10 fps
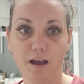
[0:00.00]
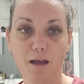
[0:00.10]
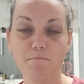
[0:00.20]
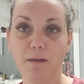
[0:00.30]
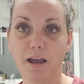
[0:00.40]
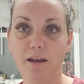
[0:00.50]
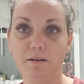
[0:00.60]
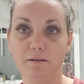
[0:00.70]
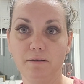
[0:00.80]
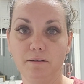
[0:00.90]
I might,
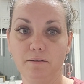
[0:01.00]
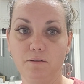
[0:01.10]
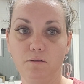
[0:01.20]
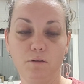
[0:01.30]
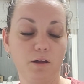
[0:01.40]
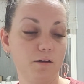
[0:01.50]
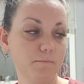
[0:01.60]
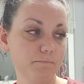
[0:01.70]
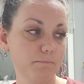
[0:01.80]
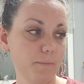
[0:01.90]

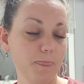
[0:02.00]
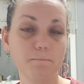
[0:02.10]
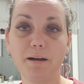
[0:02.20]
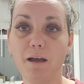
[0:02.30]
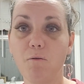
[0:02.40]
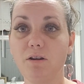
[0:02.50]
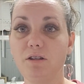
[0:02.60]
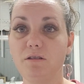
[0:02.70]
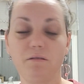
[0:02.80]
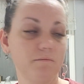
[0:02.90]
but I want
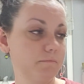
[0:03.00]
to,